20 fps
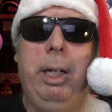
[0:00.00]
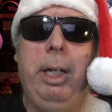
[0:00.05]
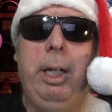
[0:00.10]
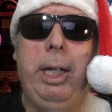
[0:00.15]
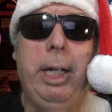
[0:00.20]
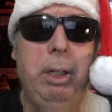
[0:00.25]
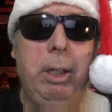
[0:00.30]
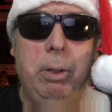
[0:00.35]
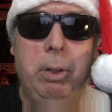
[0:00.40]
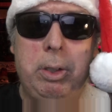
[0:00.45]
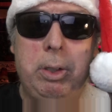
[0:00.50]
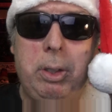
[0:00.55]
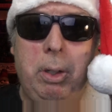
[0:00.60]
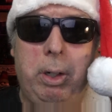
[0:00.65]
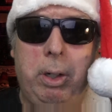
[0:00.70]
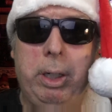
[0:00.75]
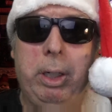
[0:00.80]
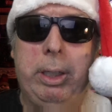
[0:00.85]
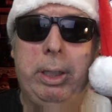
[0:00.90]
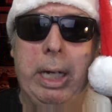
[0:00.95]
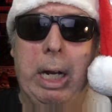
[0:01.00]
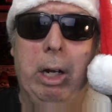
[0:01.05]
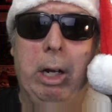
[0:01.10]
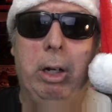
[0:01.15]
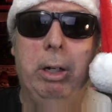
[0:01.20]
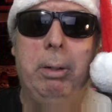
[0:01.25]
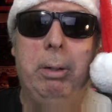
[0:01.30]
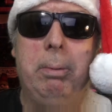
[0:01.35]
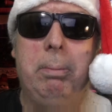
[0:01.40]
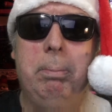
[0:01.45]
It looks like a
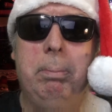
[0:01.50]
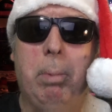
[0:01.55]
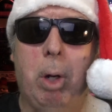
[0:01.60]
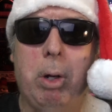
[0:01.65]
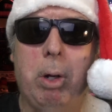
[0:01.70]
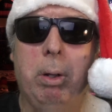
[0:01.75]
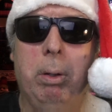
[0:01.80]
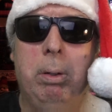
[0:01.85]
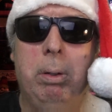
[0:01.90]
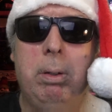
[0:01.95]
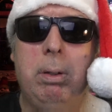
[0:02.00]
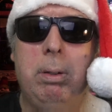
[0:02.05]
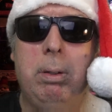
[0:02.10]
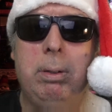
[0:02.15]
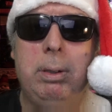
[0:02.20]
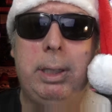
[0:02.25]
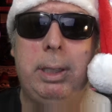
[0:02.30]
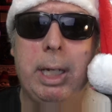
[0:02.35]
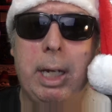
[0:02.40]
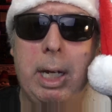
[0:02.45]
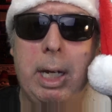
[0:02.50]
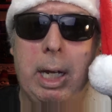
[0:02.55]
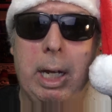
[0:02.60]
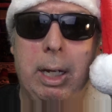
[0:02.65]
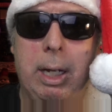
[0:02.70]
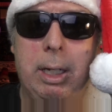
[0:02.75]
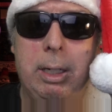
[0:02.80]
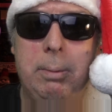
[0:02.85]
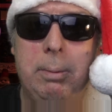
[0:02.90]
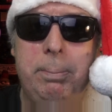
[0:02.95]
current model car
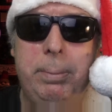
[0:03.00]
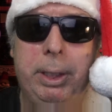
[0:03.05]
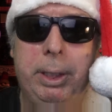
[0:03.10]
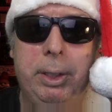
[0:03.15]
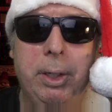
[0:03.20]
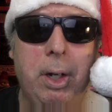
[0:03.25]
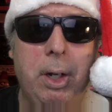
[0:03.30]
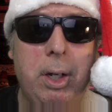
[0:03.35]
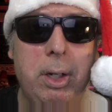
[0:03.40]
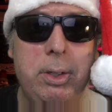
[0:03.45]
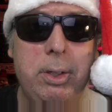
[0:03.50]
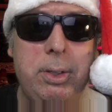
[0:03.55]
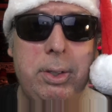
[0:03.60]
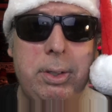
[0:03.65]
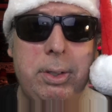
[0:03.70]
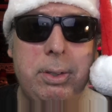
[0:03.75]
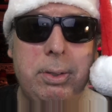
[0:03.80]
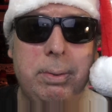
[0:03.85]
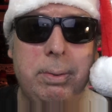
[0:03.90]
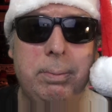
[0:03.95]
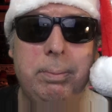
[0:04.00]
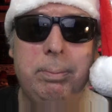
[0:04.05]
because